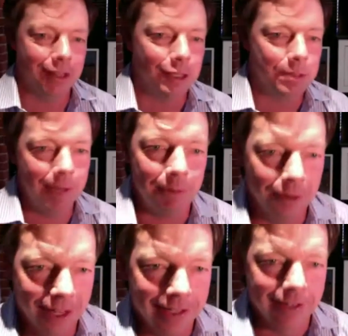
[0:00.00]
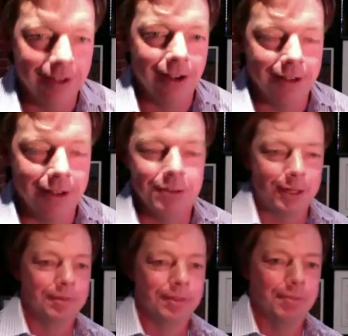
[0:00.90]
these people that can cause you
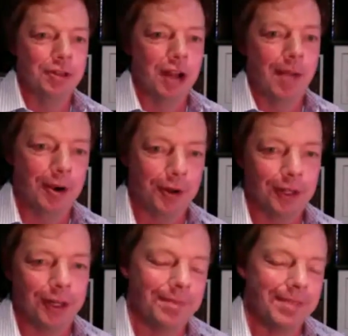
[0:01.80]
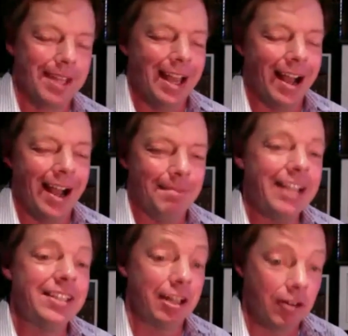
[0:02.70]
some some trauma earlier. Uh,
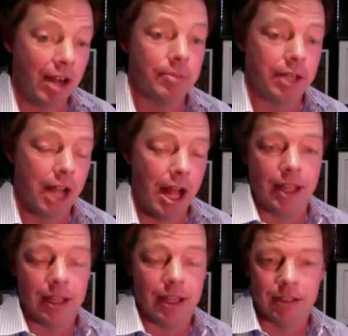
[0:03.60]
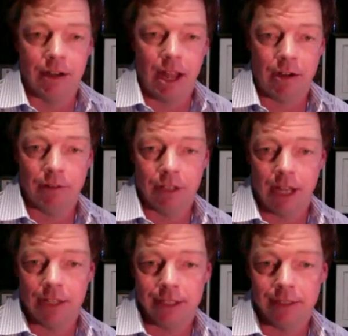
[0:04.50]
Mike's an incredible guy, and you know I owe a
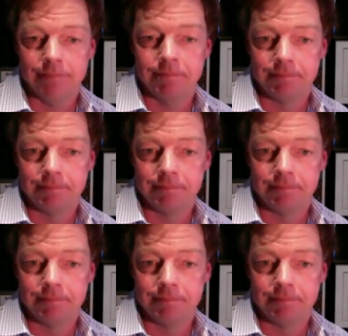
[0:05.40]
lot to him.